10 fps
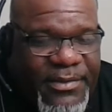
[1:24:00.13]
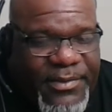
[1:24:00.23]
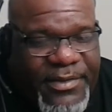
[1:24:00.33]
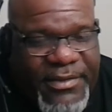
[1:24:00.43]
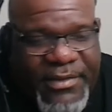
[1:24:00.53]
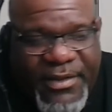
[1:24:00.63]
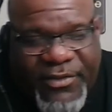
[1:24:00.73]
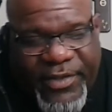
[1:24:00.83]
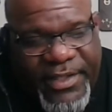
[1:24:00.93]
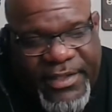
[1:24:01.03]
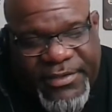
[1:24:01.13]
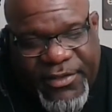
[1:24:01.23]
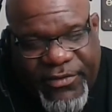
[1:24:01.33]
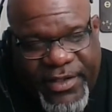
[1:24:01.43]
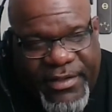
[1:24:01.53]
you agree or
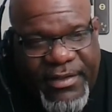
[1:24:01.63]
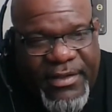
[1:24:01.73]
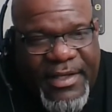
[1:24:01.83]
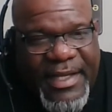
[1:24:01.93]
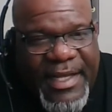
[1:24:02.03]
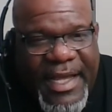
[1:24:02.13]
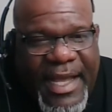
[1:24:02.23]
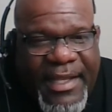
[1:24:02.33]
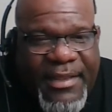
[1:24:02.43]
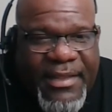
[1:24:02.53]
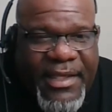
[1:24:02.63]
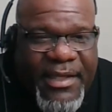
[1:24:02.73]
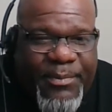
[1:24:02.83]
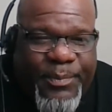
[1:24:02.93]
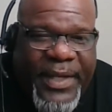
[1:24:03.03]
disagree. I
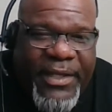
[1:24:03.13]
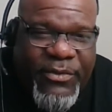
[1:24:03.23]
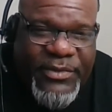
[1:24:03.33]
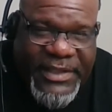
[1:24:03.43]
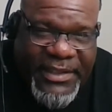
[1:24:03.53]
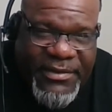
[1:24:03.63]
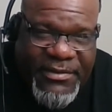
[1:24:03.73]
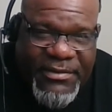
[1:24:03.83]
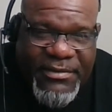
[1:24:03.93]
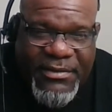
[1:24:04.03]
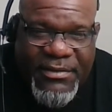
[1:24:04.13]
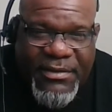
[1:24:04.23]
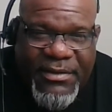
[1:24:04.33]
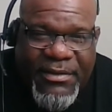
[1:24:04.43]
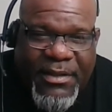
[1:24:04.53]
think penalties
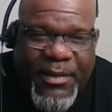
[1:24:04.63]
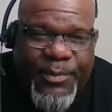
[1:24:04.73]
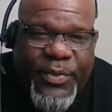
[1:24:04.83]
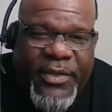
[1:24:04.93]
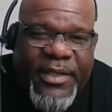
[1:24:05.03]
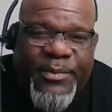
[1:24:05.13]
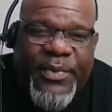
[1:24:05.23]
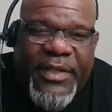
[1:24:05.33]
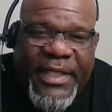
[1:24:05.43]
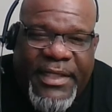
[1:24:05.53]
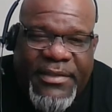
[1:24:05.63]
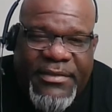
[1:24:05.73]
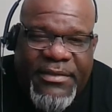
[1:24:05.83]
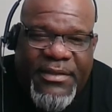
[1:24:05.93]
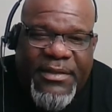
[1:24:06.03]
are put in
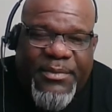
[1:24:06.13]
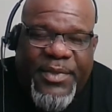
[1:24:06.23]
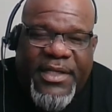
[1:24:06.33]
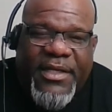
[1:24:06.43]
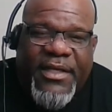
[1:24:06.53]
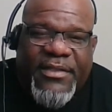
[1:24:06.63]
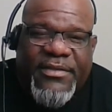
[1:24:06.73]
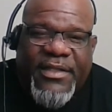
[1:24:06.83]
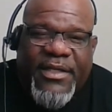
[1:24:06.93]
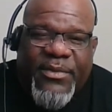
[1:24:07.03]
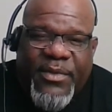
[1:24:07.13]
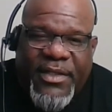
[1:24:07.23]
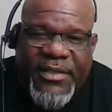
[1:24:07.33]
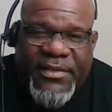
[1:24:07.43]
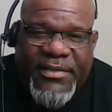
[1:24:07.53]
place because there
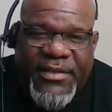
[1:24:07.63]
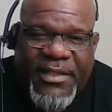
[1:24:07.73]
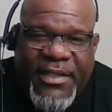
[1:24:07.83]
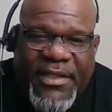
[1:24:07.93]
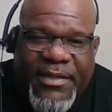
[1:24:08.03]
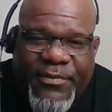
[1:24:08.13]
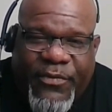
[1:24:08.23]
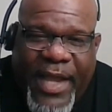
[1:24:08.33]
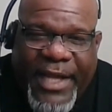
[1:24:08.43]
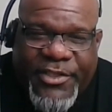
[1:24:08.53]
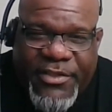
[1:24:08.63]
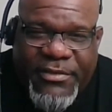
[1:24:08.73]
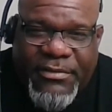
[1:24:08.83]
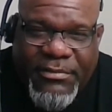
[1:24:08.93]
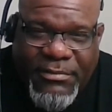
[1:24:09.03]
was an infraction.
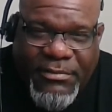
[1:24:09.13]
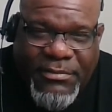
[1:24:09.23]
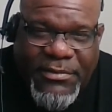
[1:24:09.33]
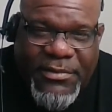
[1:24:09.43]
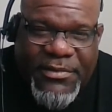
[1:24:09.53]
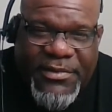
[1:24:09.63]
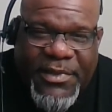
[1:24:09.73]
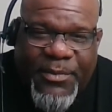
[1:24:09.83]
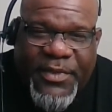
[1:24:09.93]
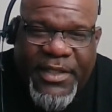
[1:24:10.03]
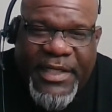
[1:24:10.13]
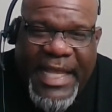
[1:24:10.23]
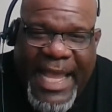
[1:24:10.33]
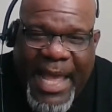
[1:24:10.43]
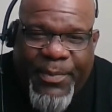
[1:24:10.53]
Something
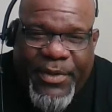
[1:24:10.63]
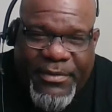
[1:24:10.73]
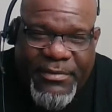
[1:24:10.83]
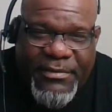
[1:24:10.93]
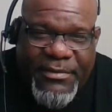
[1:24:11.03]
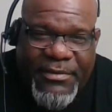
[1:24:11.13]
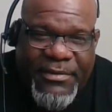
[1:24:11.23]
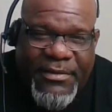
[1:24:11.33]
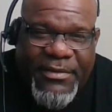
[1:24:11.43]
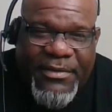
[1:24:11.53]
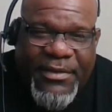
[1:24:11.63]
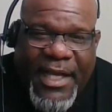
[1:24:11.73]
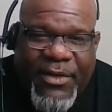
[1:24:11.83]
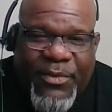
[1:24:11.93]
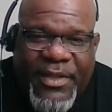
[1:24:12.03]
happened.
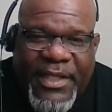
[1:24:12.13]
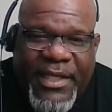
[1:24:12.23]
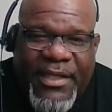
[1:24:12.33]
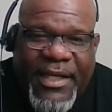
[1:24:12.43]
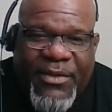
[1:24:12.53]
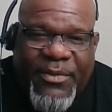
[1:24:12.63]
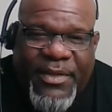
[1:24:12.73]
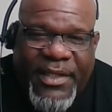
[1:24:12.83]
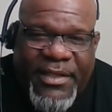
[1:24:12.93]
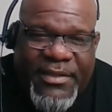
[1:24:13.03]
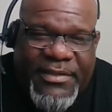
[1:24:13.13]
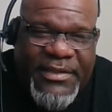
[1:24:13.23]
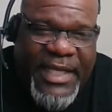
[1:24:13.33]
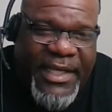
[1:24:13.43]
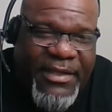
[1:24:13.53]
I don't think the
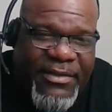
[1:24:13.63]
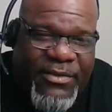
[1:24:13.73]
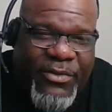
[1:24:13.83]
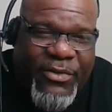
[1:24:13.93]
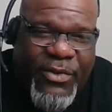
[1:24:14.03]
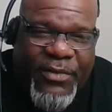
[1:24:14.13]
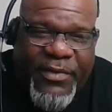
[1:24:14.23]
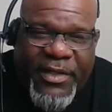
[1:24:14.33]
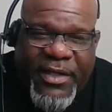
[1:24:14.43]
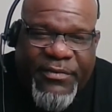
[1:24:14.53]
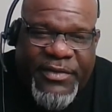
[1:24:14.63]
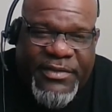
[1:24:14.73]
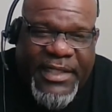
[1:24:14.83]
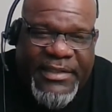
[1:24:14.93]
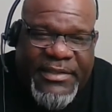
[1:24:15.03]
state or whoever governs
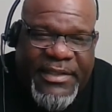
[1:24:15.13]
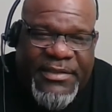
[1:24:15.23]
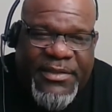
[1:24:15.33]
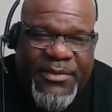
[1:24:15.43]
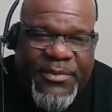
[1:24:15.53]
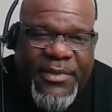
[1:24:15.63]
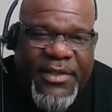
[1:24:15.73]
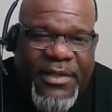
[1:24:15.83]
that system